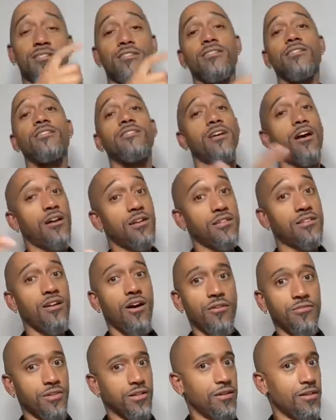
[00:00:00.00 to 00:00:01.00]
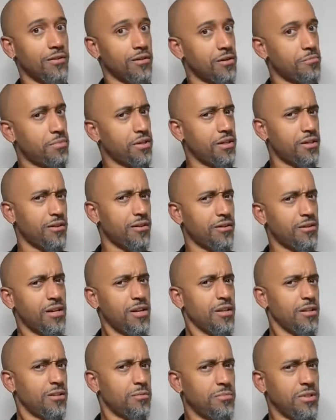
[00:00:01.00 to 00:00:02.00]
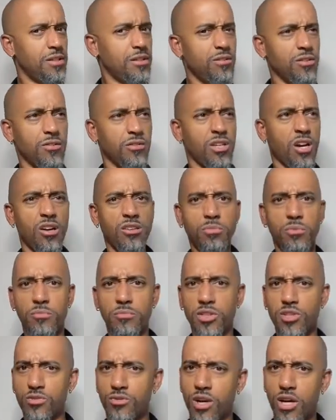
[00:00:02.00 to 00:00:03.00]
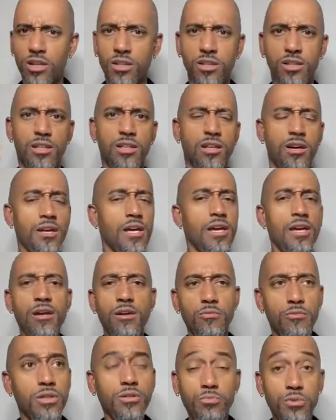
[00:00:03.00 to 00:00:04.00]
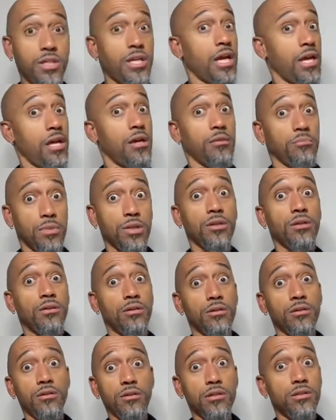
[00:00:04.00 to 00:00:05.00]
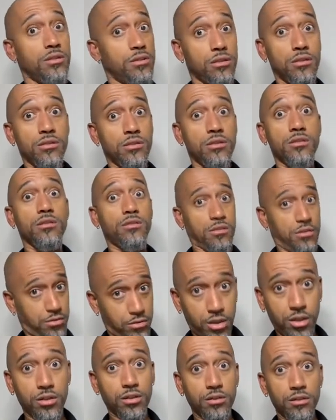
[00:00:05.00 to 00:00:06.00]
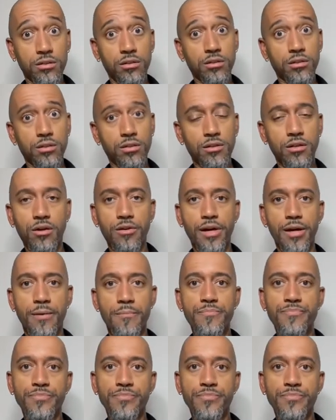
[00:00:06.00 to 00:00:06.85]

Because artists often appear to be, y'all supposed to be struggling, which we can be. It's a struggle, all right?